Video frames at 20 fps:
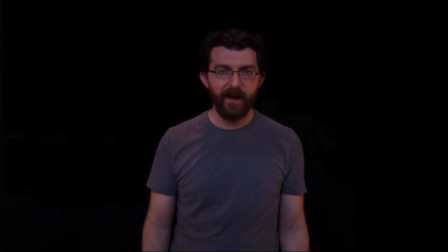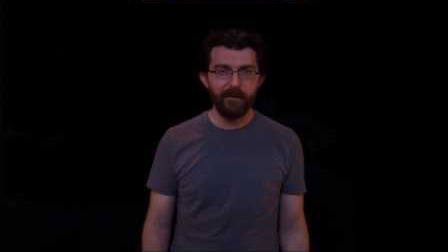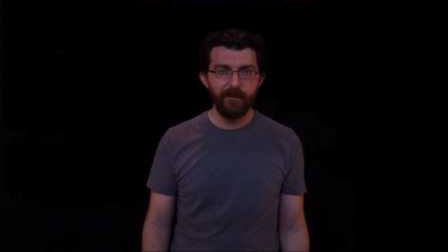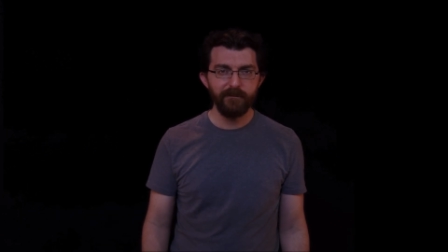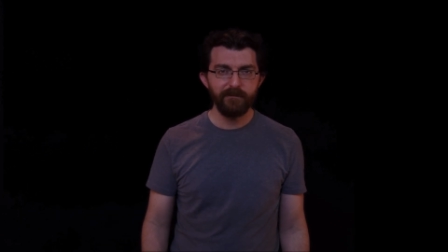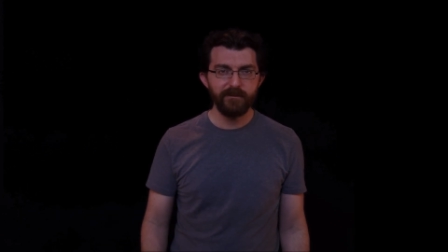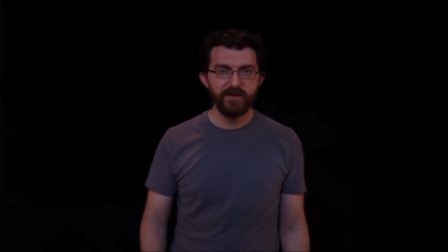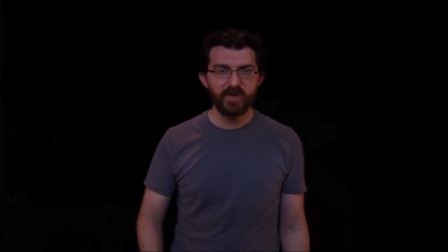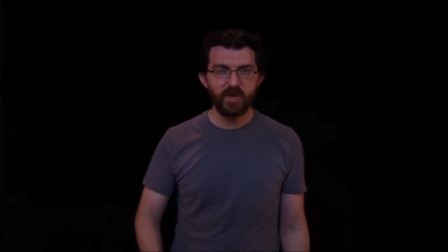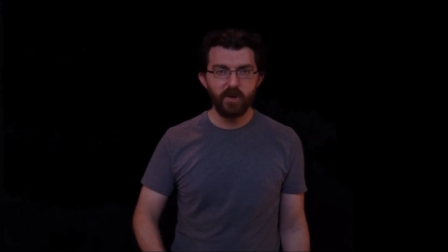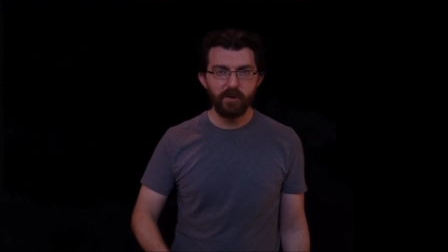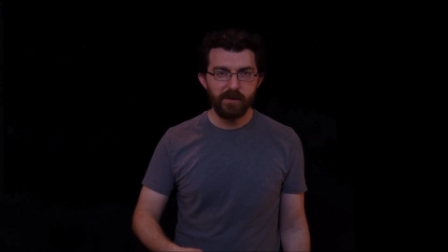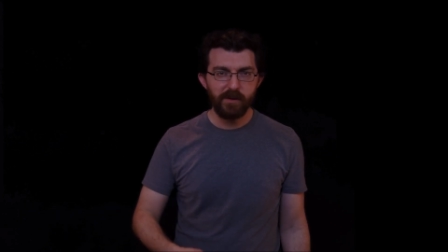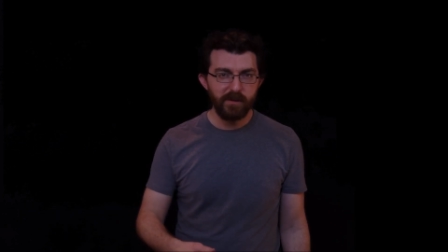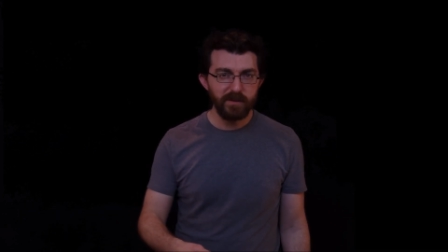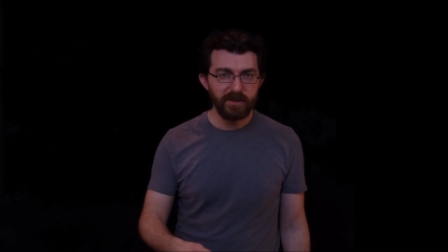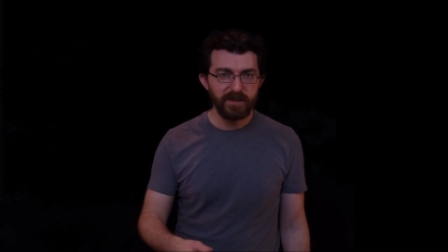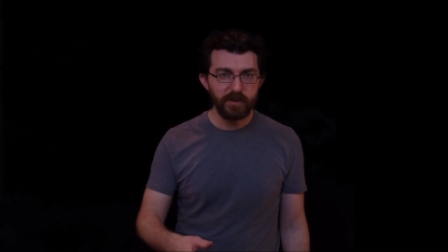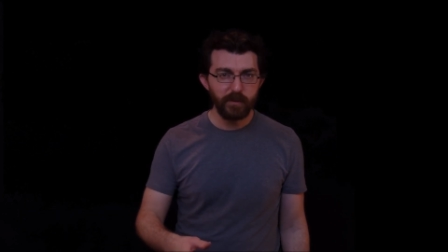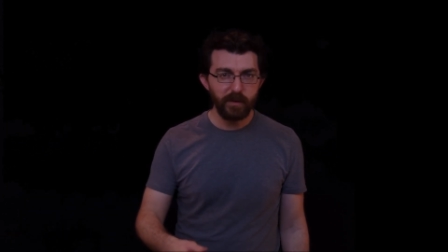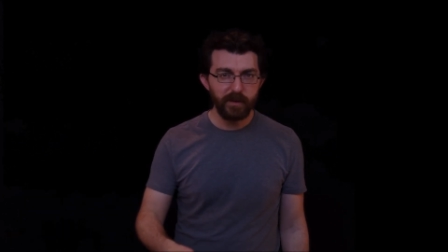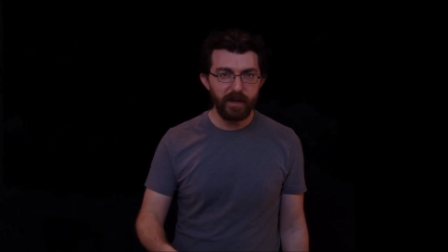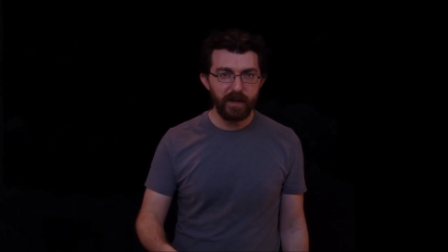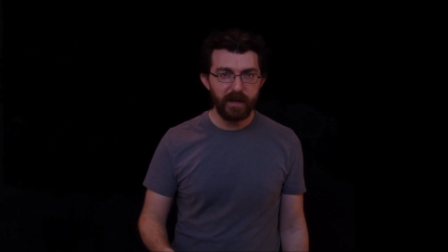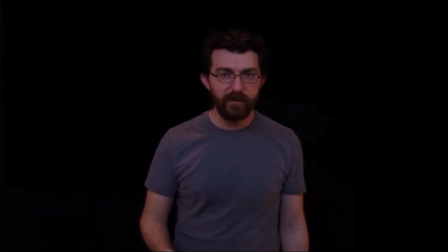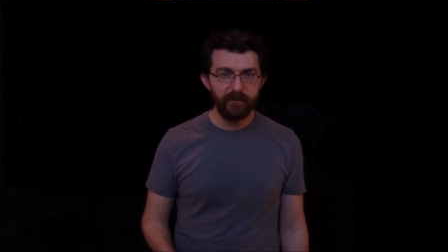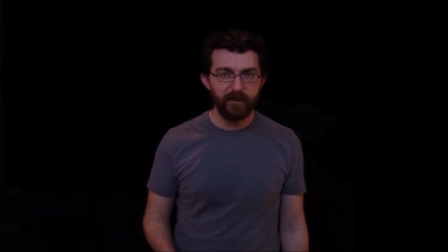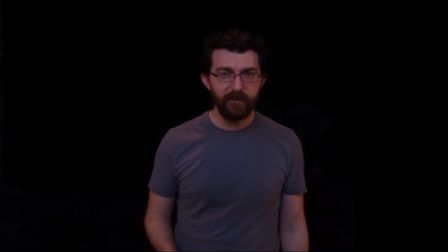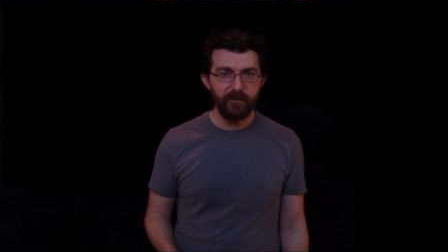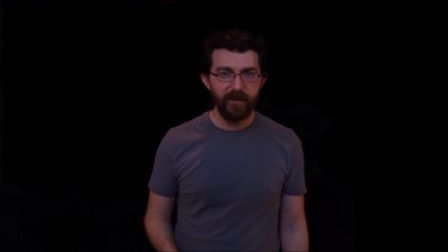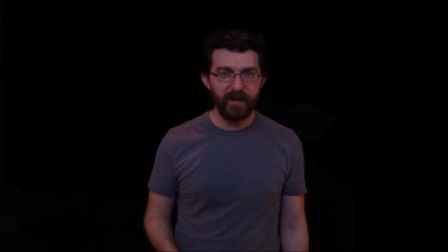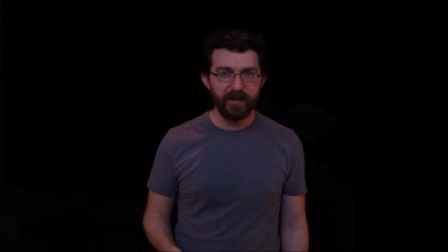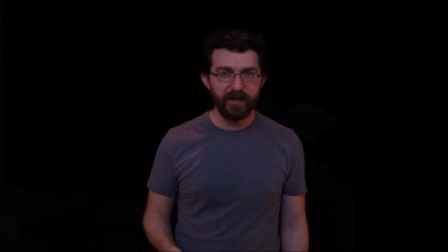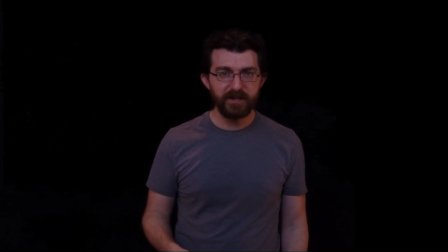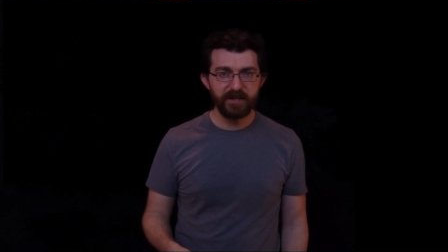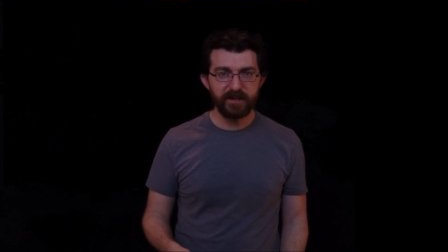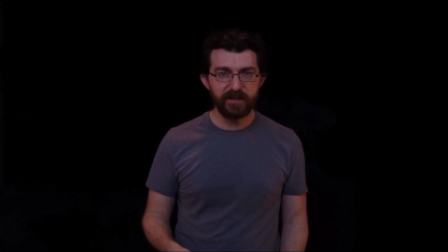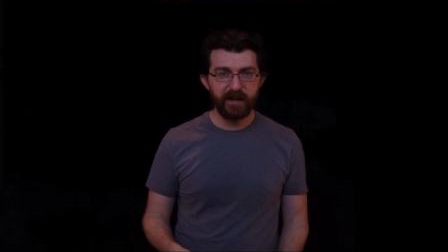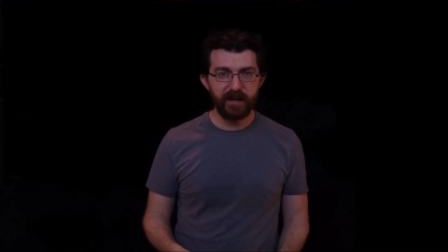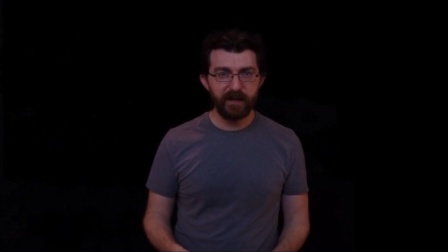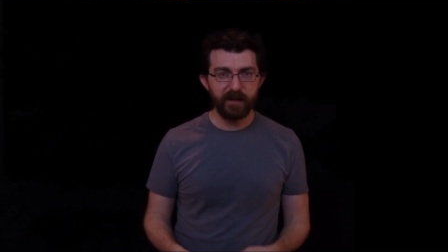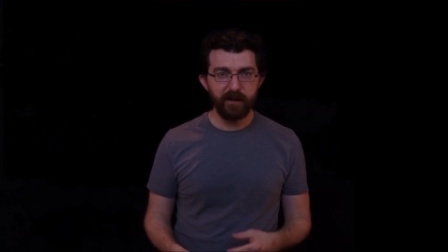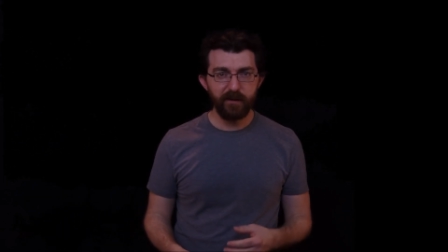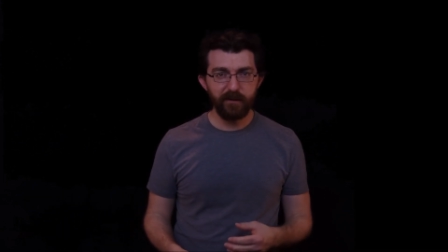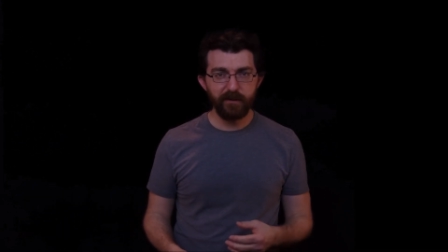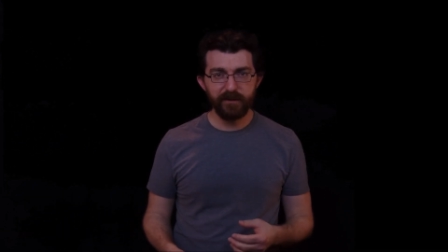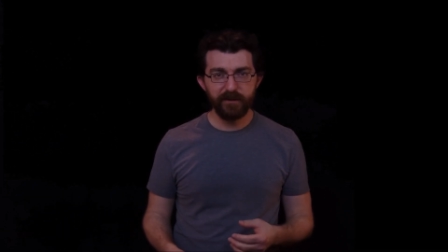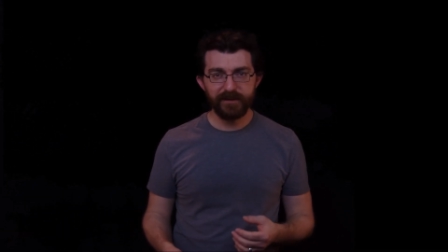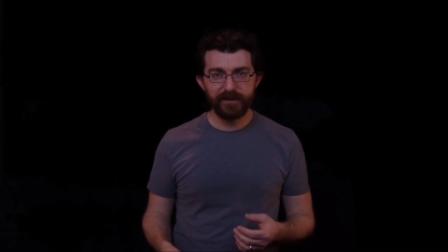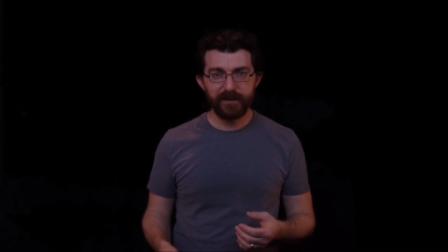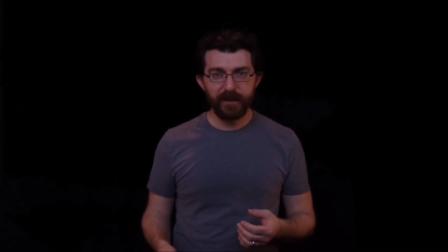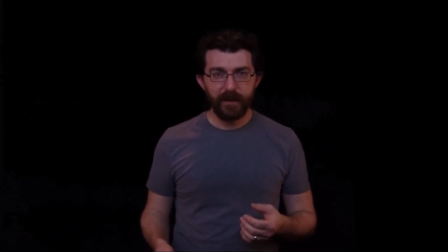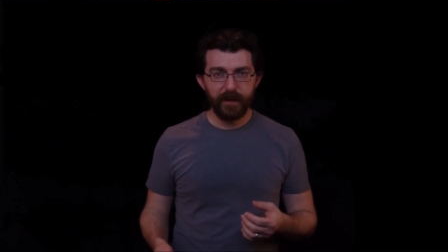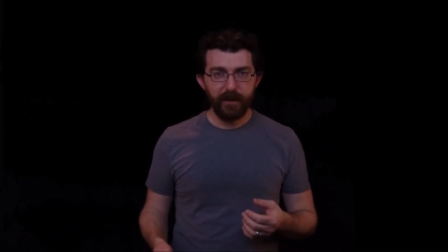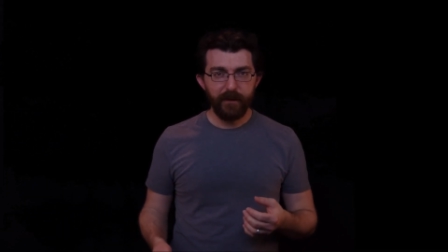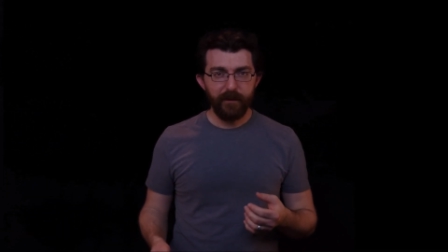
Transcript: I'm so used to a lot of it that it just kind of goes